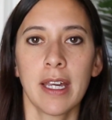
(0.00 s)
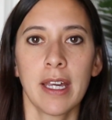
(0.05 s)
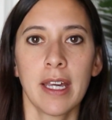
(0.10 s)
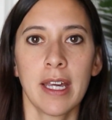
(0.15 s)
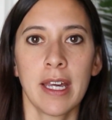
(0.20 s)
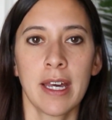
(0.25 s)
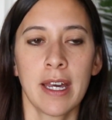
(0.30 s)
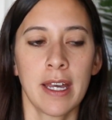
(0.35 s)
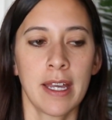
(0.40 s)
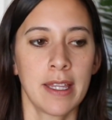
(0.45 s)

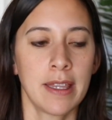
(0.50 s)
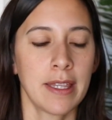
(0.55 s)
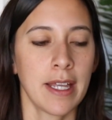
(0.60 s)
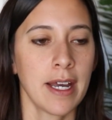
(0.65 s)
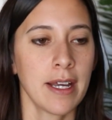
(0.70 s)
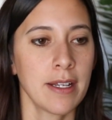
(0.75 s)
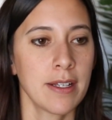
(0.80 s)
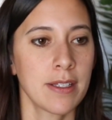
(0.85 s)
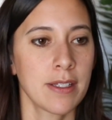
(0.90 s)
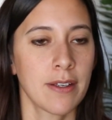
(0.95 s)
and
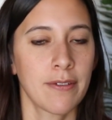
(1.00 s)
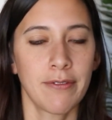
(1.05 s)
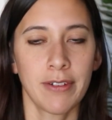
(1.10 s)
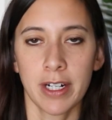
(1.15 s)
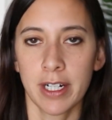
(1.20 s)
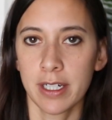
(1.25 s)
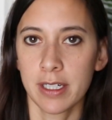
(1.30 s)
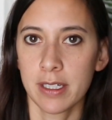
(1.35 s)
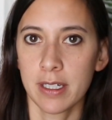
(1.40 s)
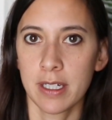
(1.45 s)
that is
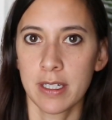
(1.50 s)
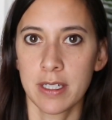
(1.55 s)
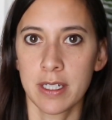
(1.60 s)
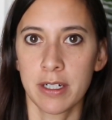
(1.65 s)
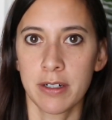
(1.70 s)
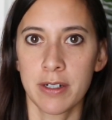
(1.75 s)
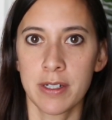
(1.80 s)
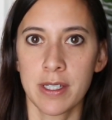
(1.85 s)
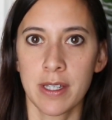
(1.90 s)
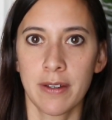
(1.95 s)
a
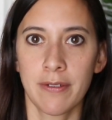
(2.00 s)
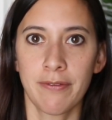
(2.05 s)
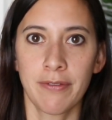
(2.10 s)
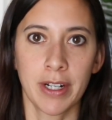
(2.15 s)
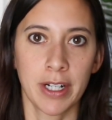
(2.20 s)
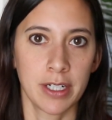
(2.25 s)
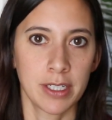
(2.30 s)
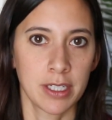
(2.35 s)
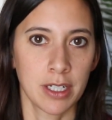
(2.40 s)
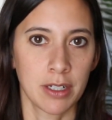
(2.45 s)
series of
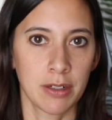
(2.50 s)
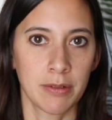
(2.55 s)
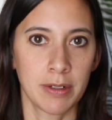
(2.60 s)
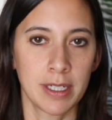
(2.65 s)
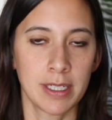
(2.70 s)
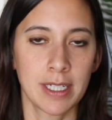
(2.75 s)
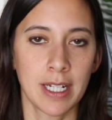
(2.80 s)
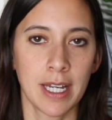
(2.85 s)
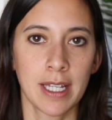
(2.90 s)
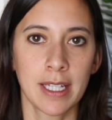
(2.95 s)
fairy tale
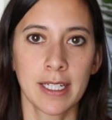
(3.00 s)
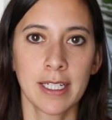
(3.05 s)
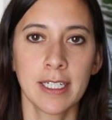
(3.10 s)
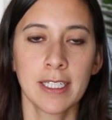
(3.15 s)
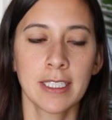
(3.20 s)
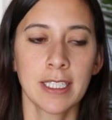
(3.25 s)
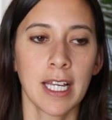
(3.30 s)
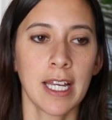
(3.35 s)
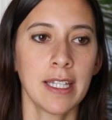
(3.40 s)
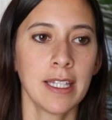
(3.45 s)

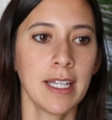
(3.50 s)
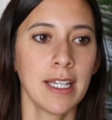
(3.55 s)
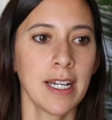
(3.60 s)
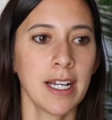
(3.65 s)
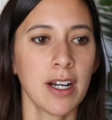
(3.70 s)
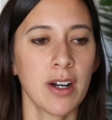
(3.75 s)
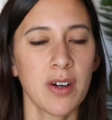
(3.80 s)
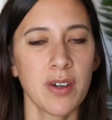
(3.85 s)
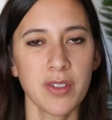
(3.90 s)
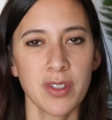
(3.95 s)
retellings. And then
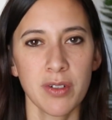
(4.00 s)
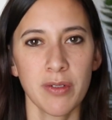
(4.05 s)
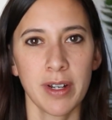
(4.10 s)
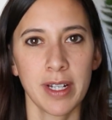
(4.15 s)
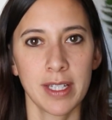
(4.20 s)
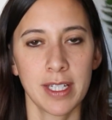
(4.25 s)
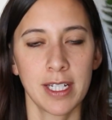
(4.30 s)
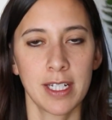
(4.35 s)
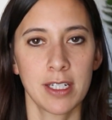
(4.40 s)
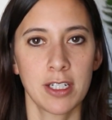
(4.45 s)
I also
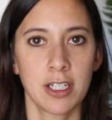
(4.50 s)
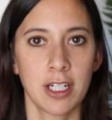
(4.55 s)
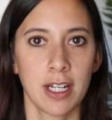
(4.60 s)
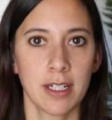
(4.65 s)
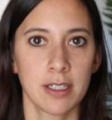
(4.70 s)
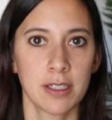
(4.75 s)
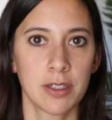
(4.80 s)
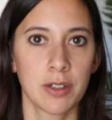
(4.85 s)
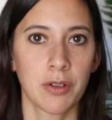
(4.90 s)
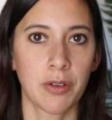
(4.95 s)
write the
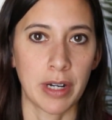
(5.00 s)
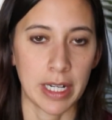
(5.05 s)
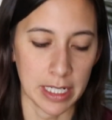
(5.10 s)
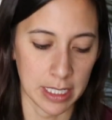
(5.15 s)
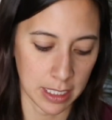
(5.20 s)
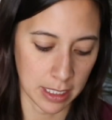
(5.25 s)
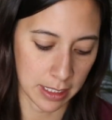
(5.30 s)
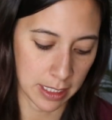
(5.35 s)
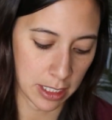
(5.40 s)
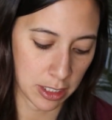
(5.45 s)
Enchanted Hawaii
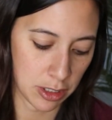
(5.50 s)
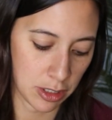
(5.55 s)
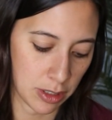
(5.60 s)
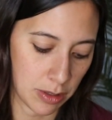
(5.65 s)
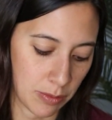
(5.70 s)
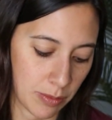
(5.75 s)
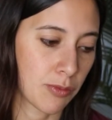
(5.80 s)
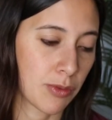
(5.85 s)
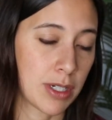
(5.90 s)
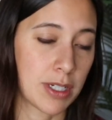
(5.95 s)

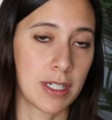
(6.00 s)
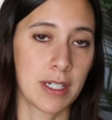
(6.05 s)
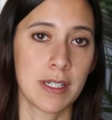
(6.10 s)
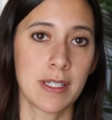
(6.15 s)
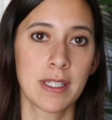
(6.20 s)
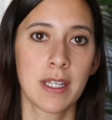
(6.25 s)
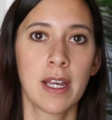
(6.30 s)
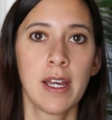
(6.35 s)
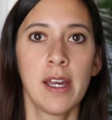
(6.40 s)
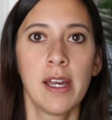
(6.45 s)
Collection, which
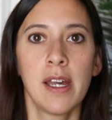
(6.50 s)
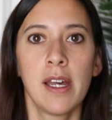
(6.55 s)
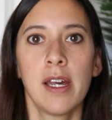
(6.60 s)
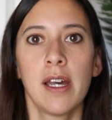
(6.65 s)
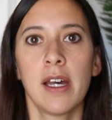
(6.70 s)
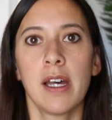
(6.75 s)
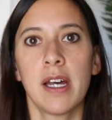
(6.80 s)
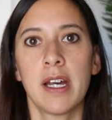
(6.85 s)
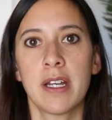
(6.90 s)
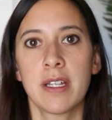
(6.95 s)
is
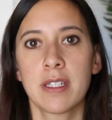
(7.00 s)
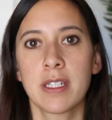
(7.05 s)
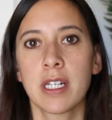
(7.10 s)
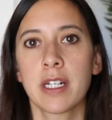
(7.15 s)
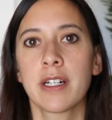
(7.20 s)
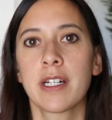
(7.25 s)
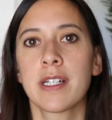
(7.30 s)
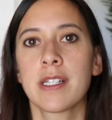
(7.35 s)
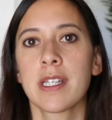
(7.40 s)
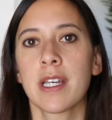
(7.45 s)
a
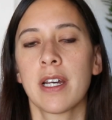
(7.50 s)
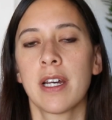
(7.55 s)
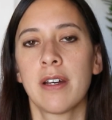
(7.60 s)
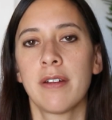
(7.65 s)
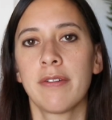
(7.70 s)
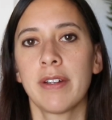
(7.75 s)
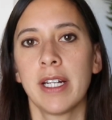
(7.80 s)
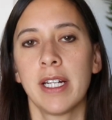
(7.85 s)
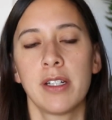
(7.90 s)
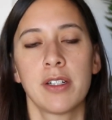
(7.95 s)
series
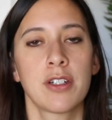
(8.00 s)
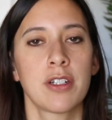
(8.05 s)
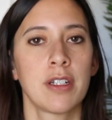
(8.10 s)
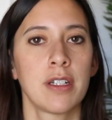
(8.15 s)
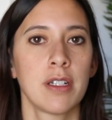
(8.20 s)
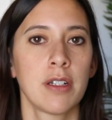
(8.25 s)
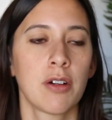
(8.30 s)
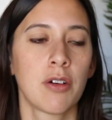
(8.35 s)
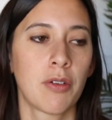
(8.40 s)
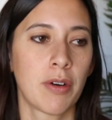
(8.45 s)
of
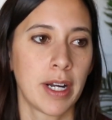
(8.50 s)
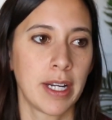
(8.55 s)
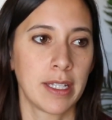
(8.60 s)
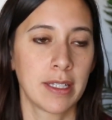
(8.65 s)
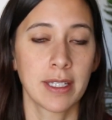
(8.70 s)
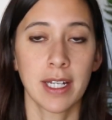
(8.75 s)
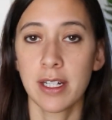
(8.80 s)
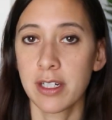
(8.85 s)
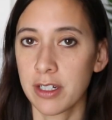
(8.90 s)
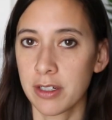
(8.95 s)
ancient Hawaiian
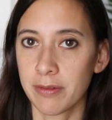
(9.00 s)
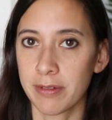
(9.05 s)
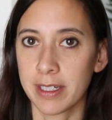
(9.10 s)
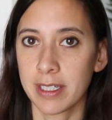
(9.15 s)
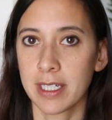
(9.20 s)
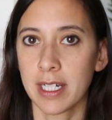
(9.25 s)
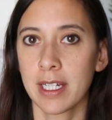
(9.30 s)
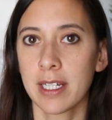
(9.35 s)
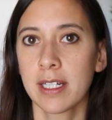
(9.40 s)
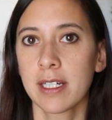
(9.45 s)
legend
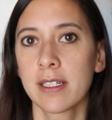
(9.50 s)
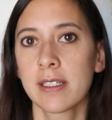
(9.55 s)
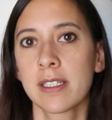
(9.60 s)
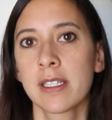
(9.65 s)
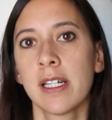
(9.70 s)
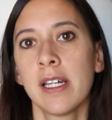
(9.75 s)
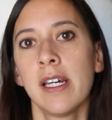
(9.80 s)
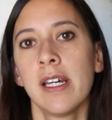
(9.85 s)
retellings.